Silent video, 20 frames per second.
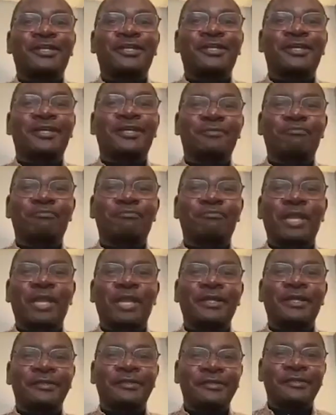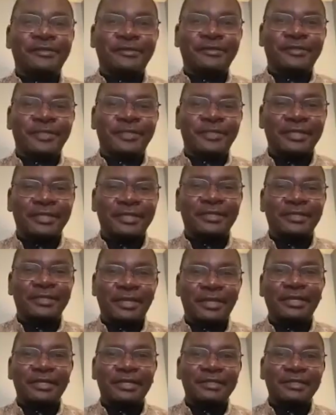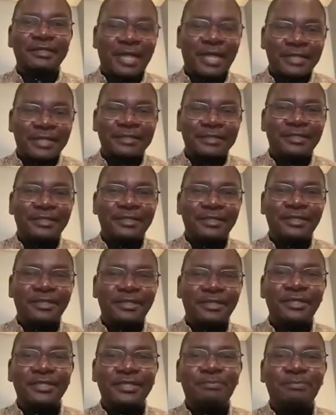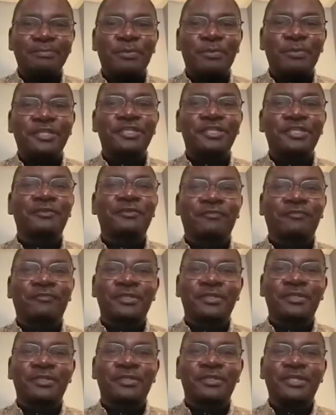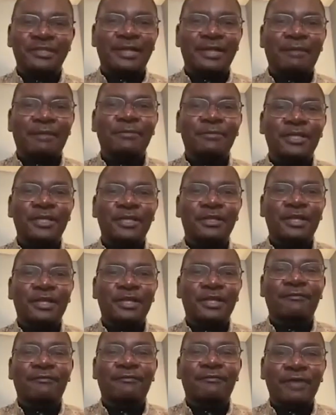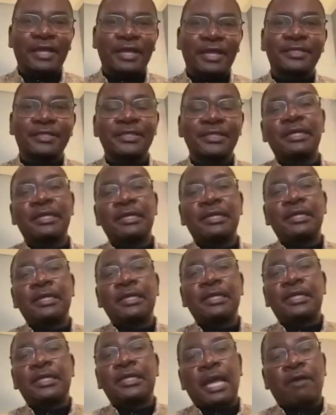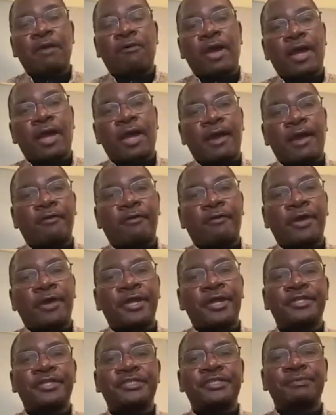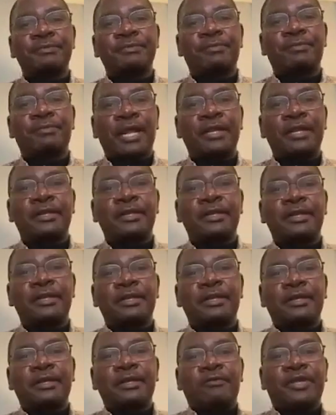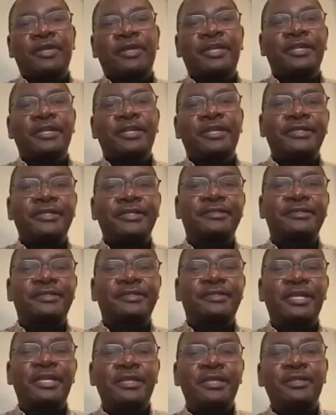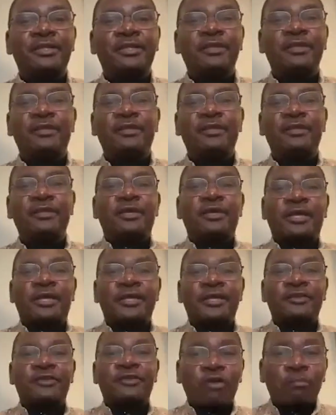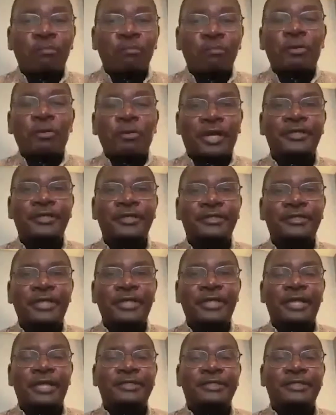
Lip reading: I would say, tectonic plate that results in a big shift in something that affect our energy plan, we can easily